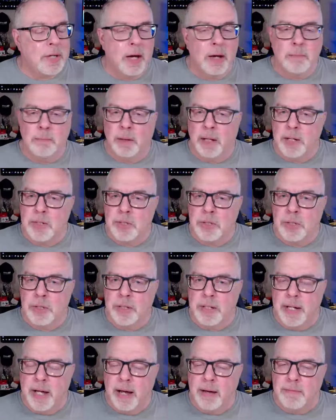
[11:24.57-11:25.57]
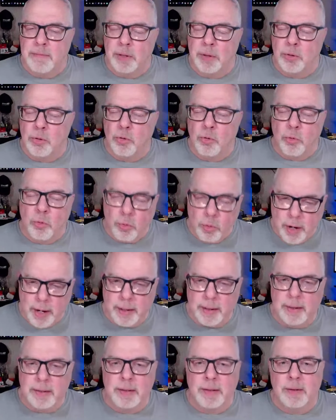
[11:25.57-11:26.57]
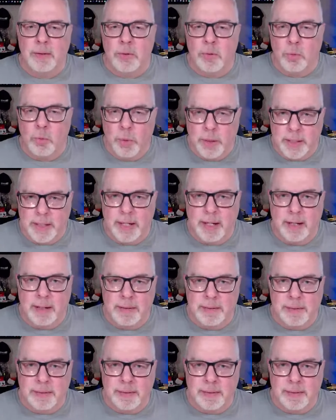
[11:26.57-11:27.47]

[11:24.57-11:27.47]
God bless you and have a great weekend.